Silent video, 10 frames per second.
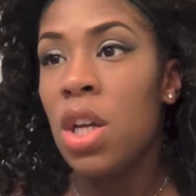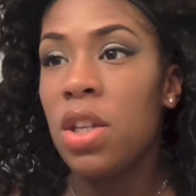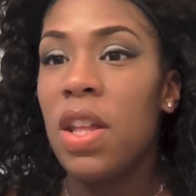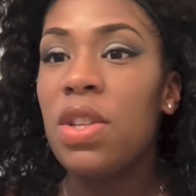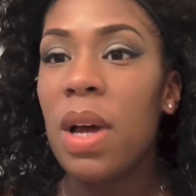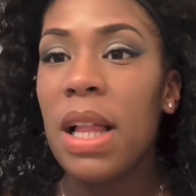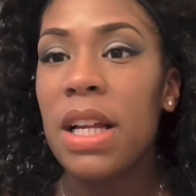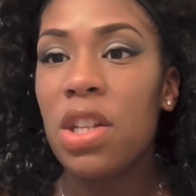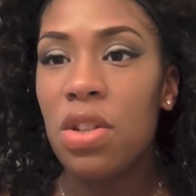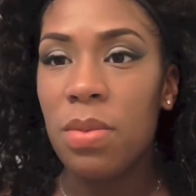So that's why
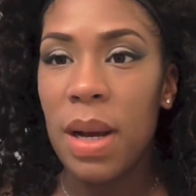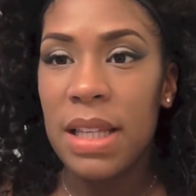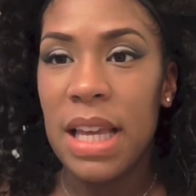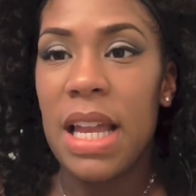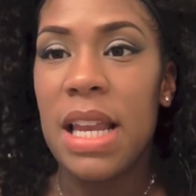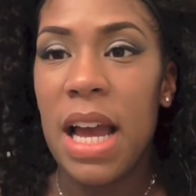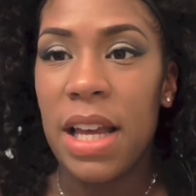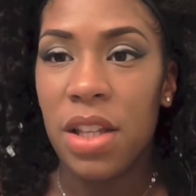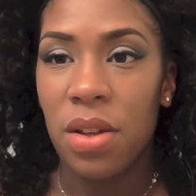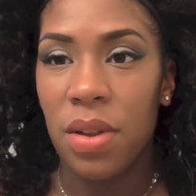I like to do mine at
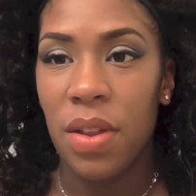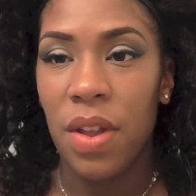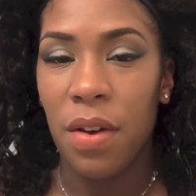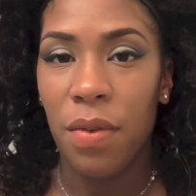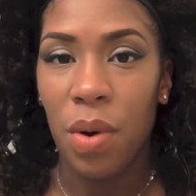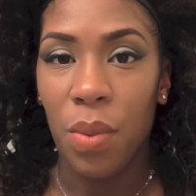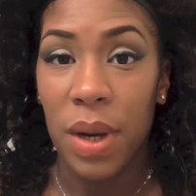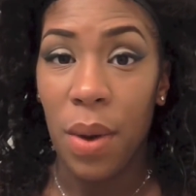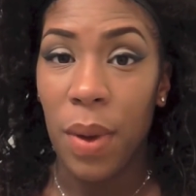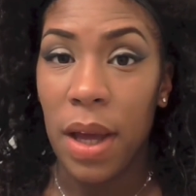night, so then therefore
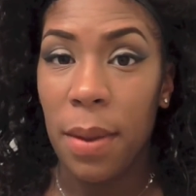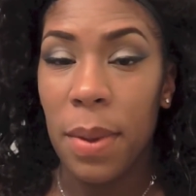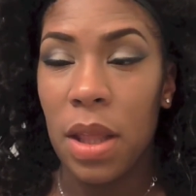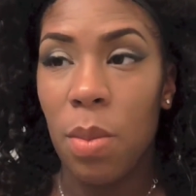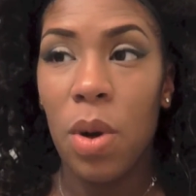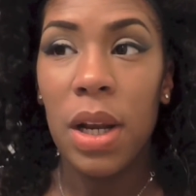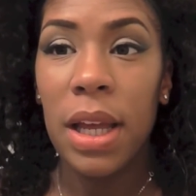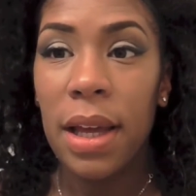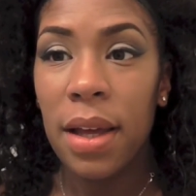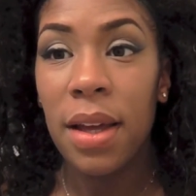when I wake up in the
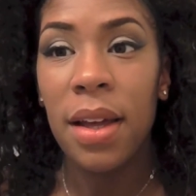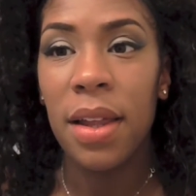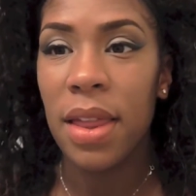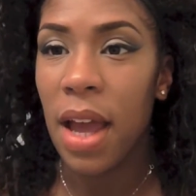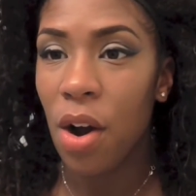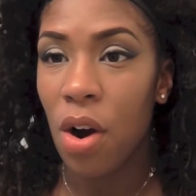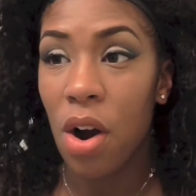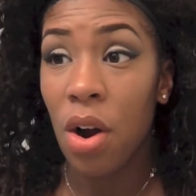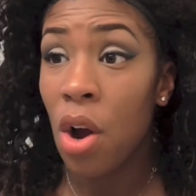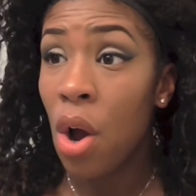morning, they
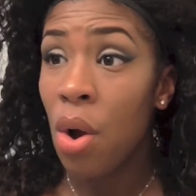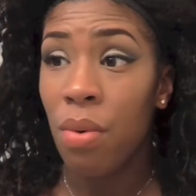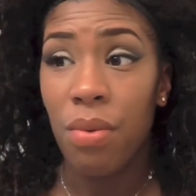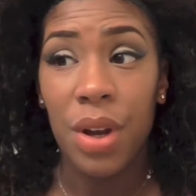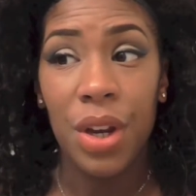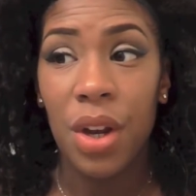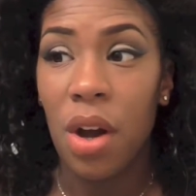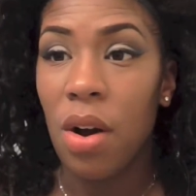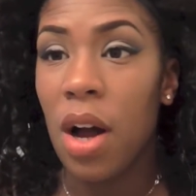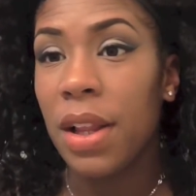are ready to
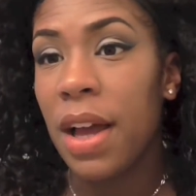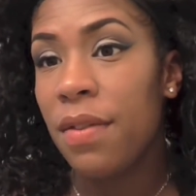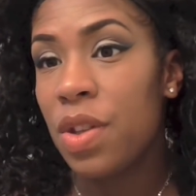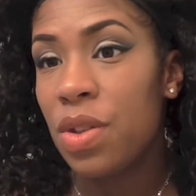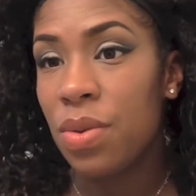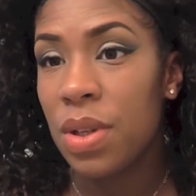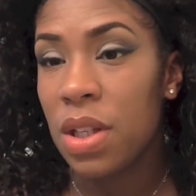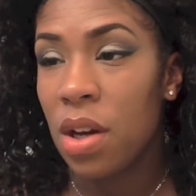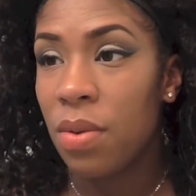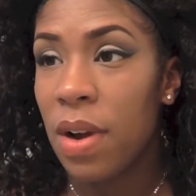go. All I have to do
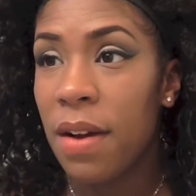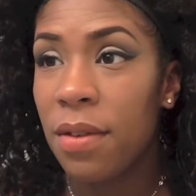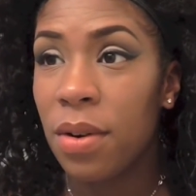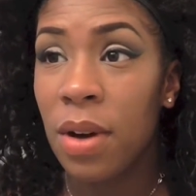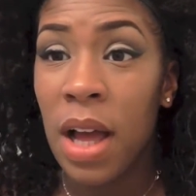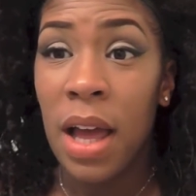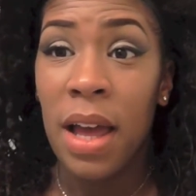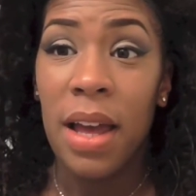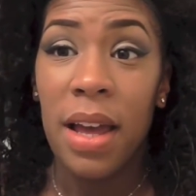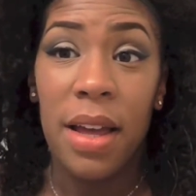is unravel,
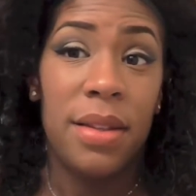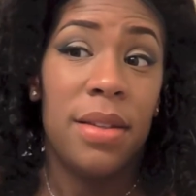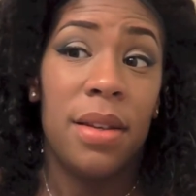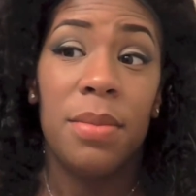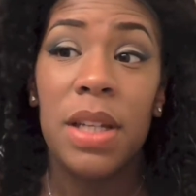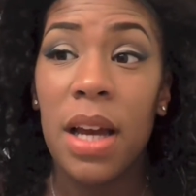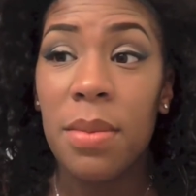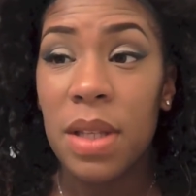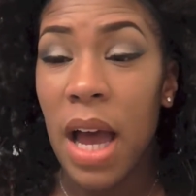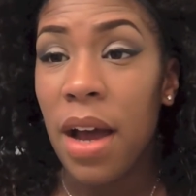and
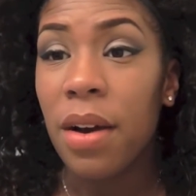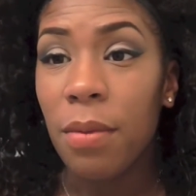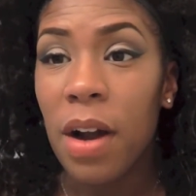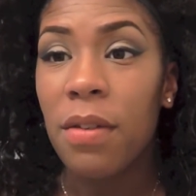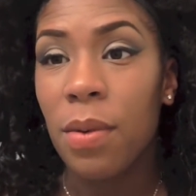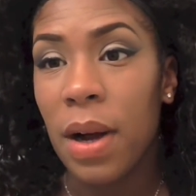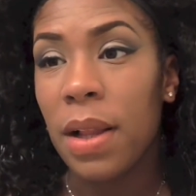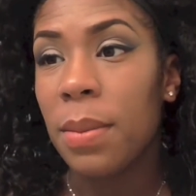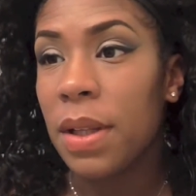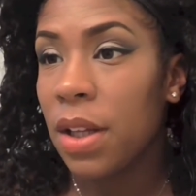sometimes I unravel
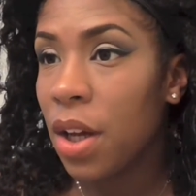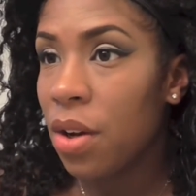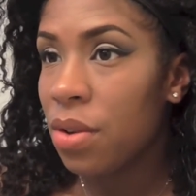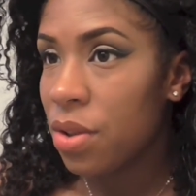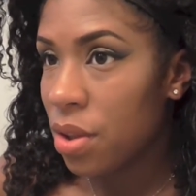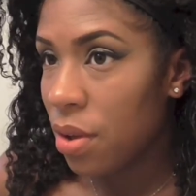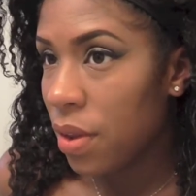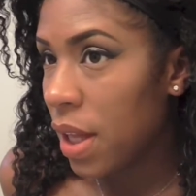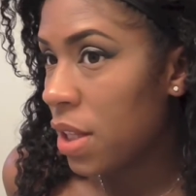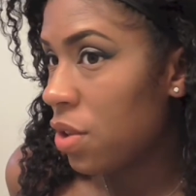while I'm on the go.
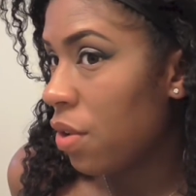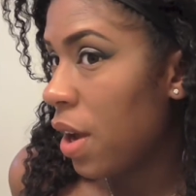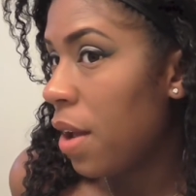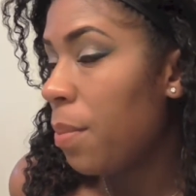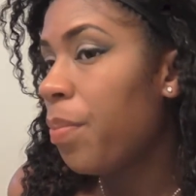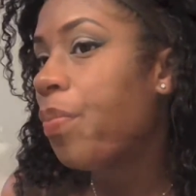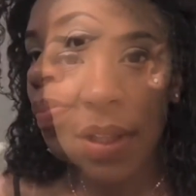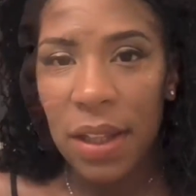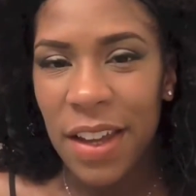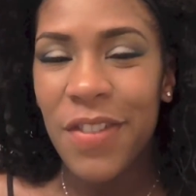So that's great. I
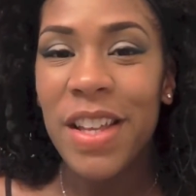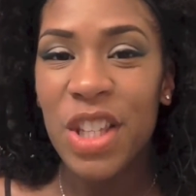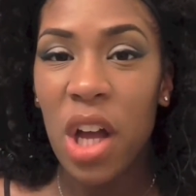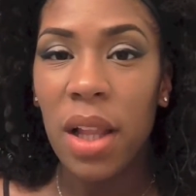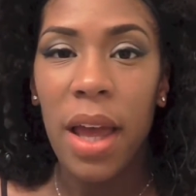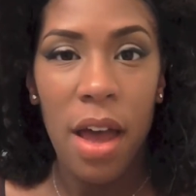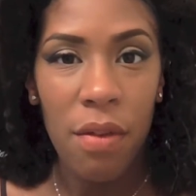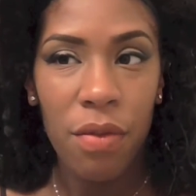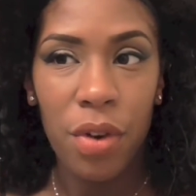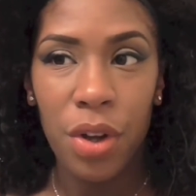believe that's all I
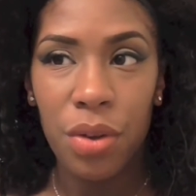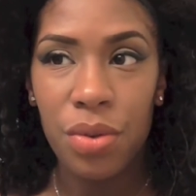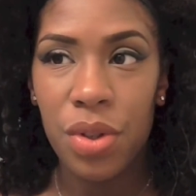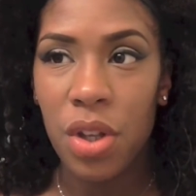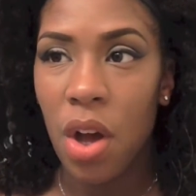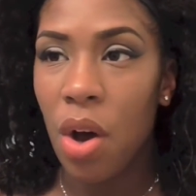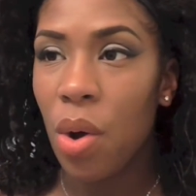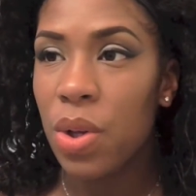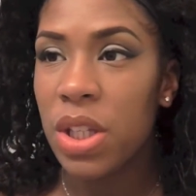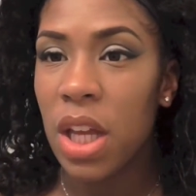have for you.
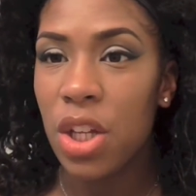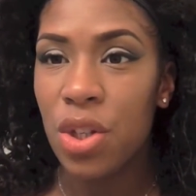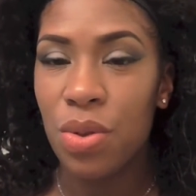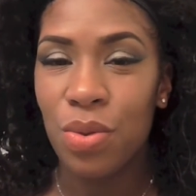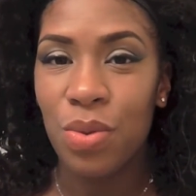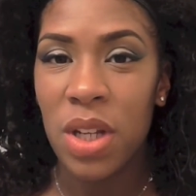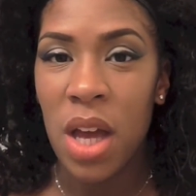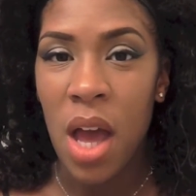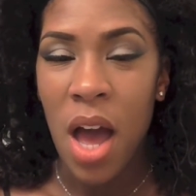So stay tuned